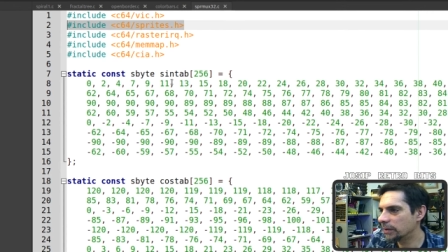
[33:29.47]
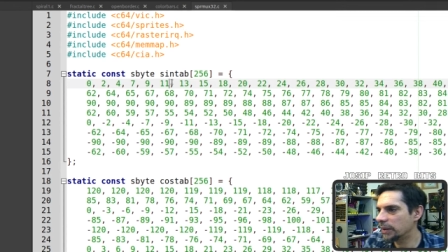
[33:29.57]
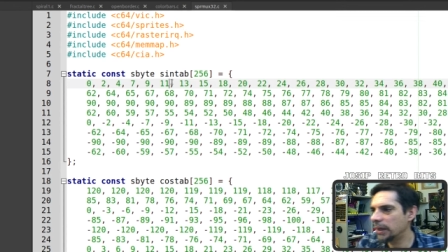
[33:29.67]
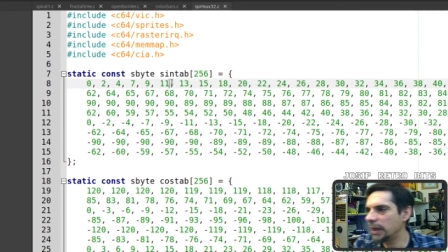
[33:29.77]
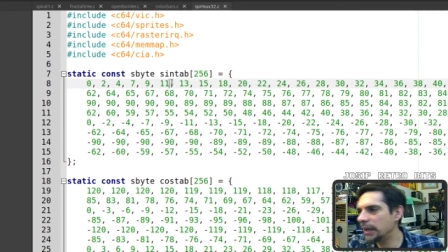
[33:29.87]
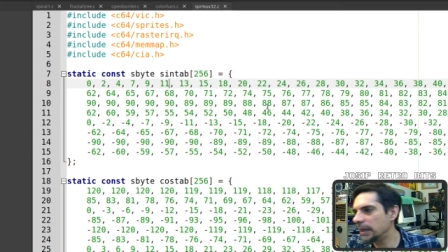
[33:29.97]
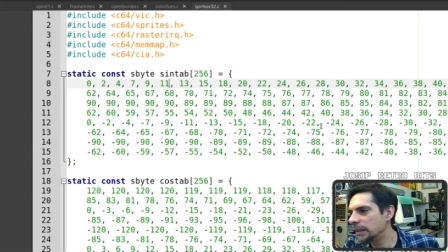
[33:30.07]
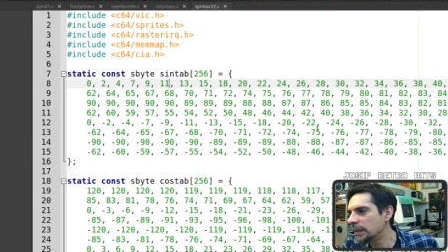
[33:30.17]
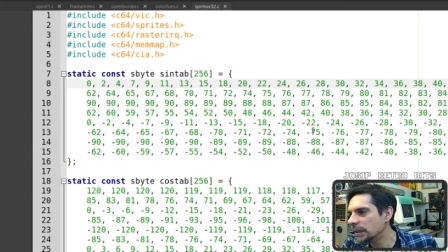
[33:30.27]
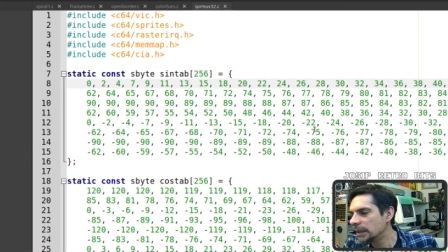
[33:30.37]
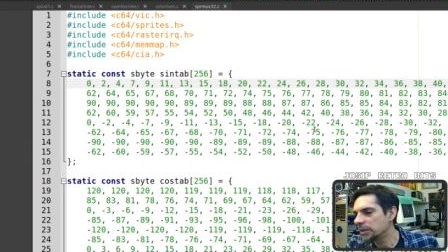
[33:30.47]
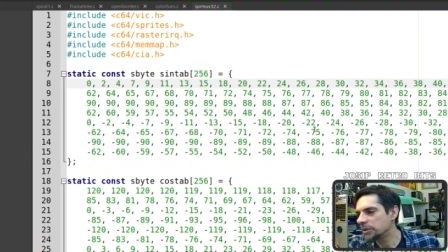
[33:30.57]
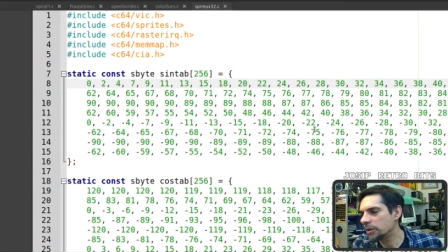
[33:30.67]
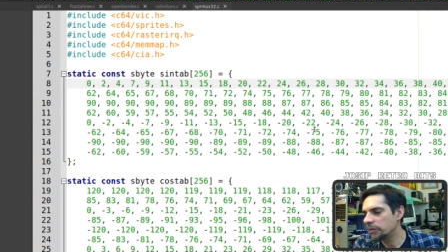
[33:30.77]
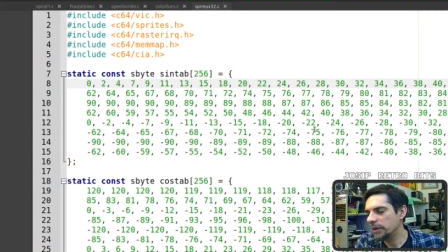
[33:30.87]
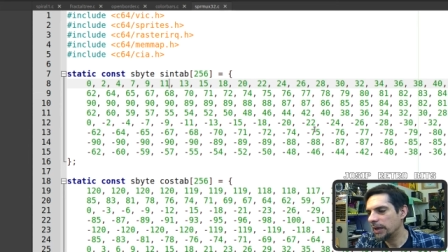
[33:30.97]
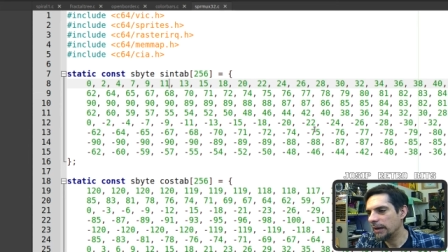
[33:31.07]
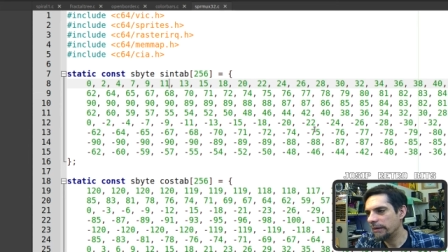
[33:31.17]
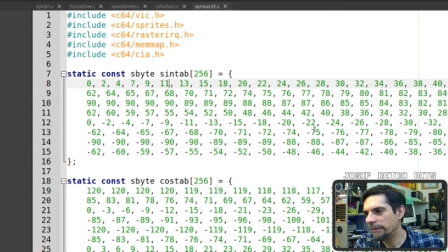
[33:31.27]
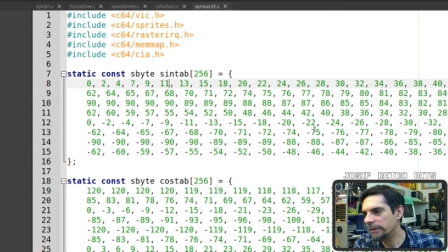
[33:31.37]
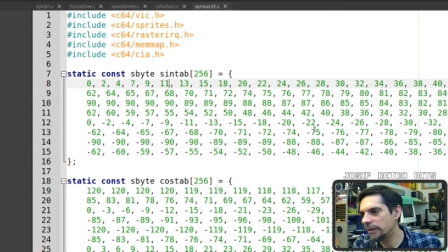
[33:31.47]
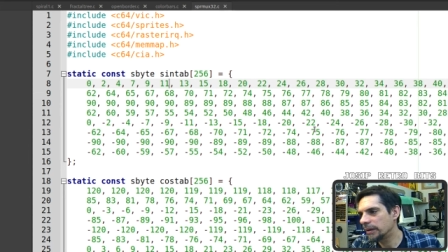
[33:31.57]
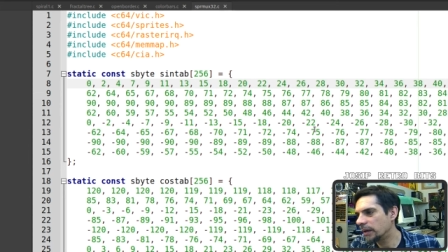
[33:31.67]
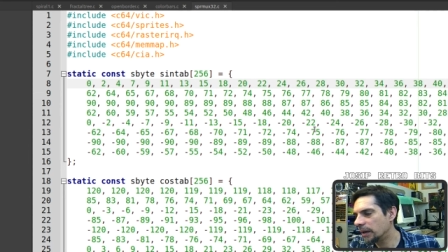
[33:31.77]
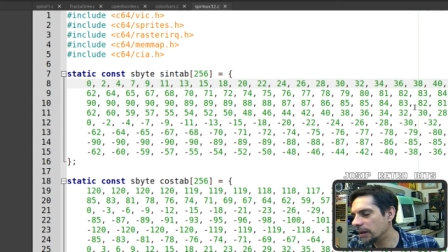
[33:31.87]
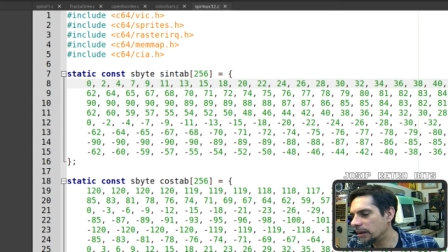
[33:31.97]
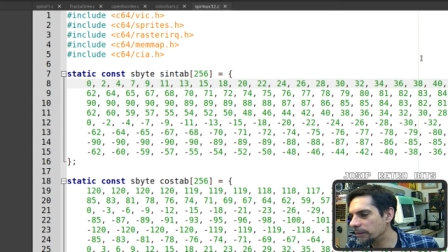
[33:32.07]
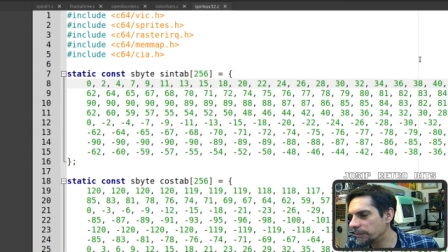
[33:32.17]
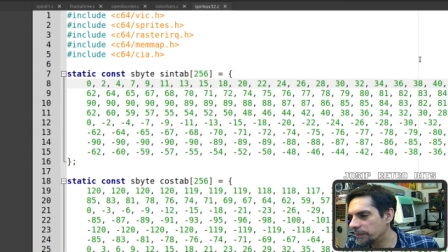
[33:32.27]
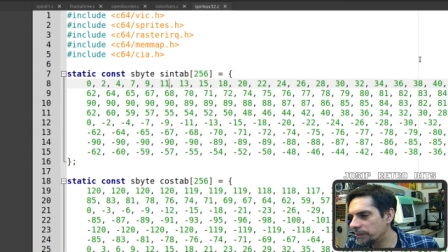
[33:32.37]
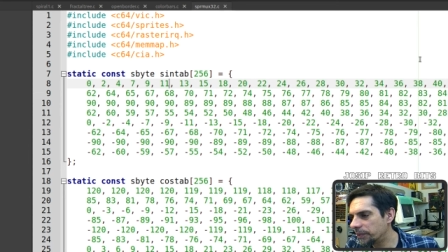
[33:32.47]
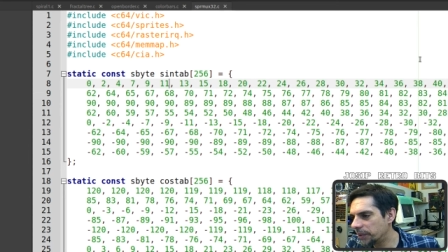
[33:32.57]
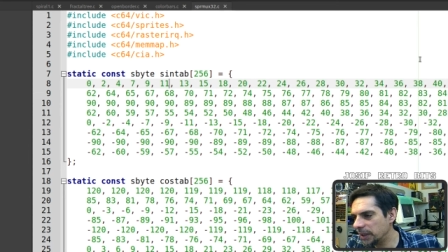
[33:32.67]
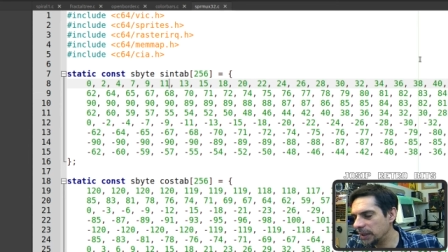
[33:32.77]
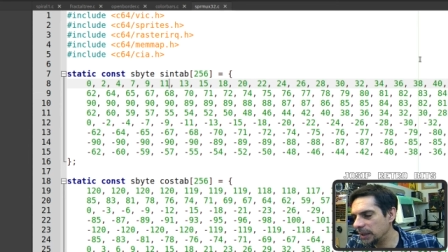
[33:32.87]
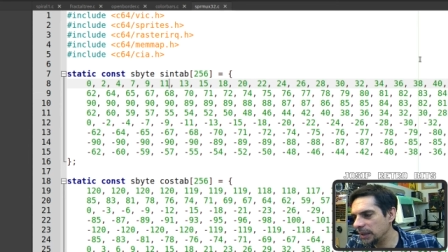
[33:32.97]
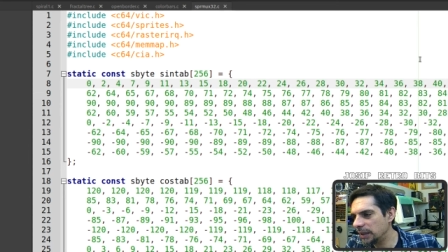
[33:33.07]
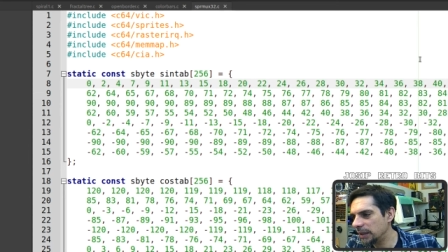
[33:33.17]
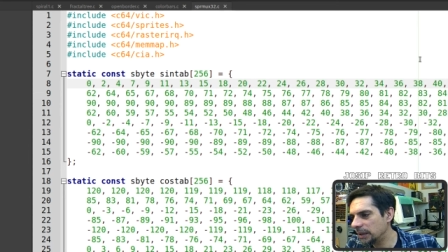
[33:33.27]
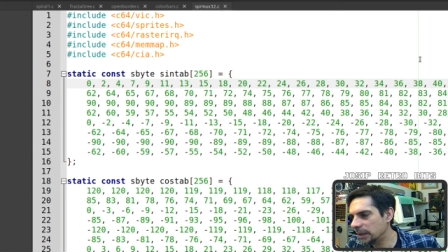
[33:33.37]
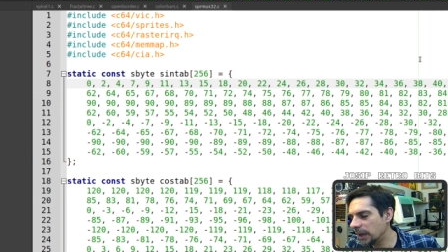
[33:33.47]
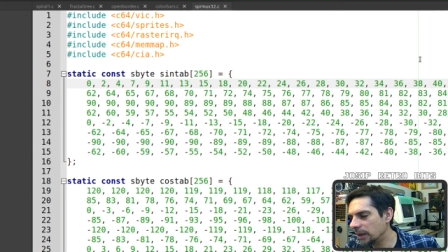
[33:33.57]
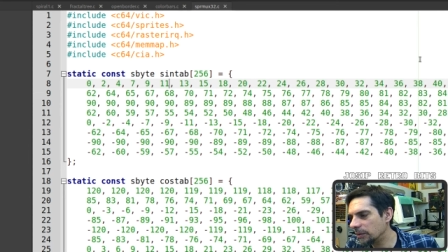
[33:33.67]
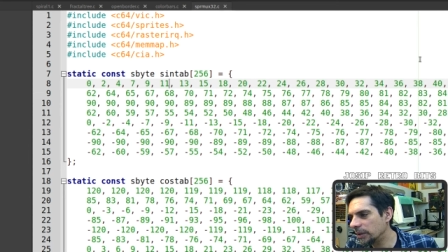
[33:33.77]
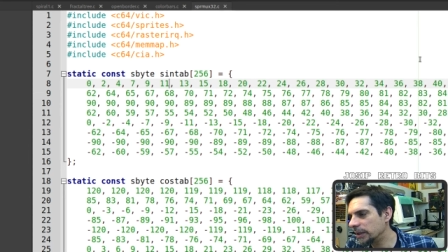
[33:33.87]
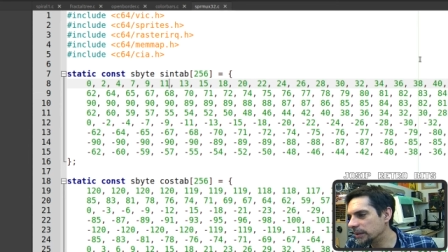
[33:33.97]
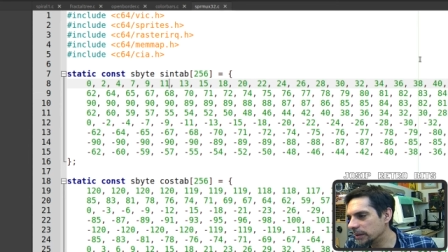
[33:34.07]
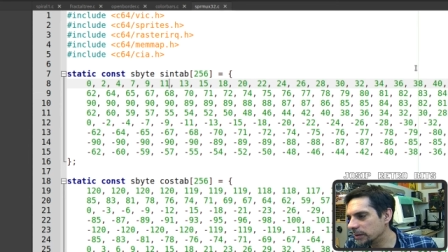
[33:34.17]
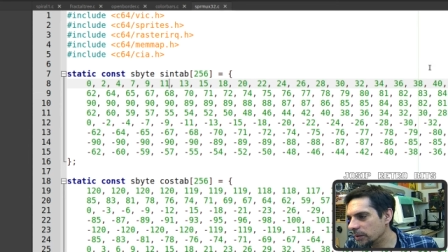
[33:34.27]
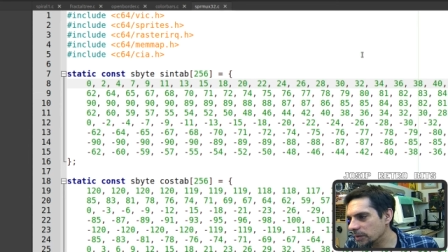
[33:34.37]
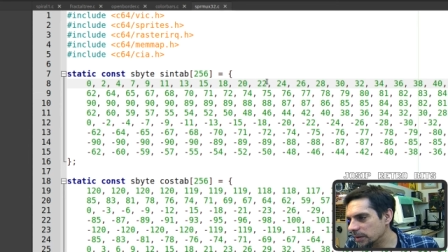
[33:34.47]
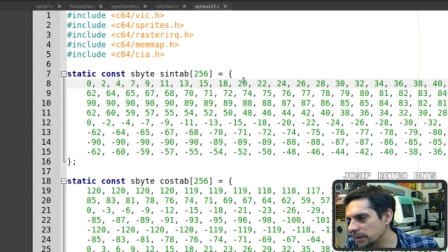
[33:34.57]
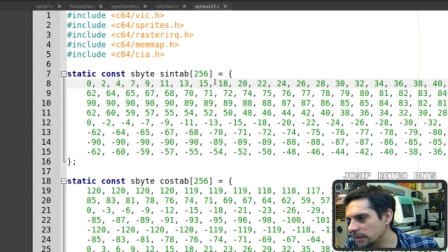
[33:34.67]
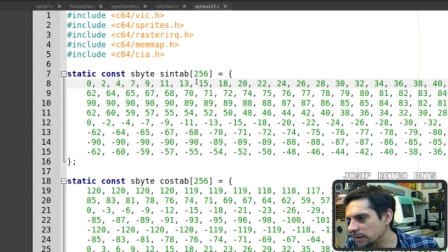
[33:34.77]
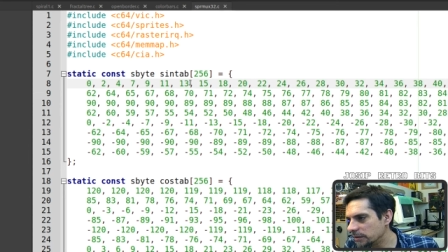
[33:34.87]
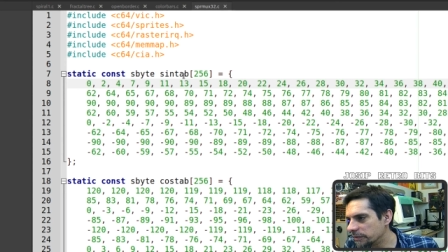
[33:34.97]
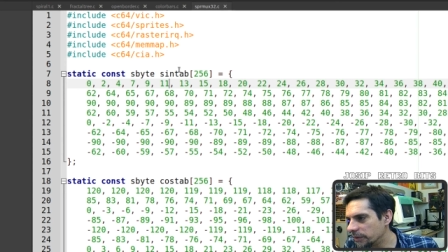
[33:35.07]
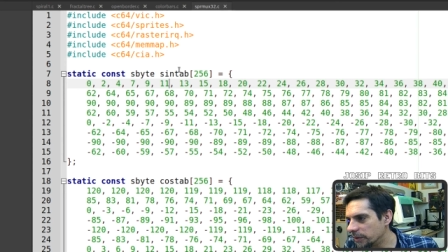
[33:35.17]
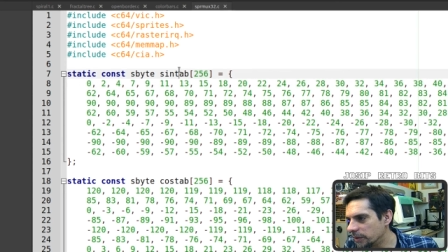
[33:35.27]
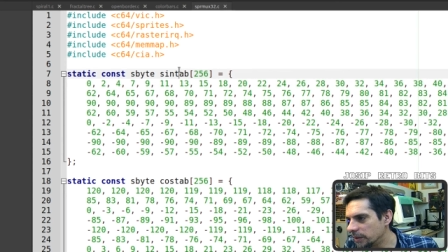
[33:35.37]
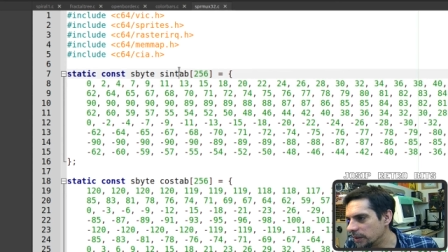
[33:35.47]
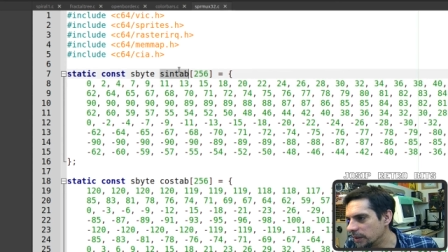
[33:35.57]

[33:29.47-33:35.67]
Okay, so we have um, pre-calculated constants for